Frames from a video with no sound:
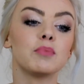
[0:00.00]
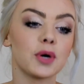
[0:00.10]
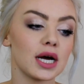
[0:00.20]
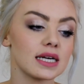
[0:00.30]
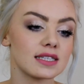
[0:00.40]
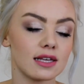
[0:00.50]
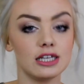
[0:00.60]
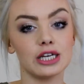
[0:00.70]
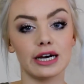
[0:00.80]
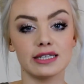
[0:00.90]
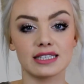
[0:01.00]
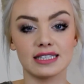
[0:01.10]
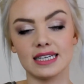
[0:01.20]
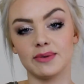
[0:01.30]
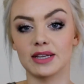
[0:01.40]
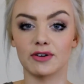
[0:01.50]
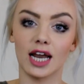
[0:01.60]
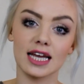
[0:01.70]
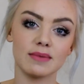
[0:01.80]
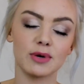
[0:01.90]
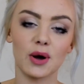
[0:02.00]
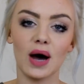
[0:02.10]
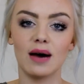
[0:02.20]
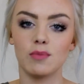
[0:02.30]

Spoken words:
products so that you guys can see whether I like them or not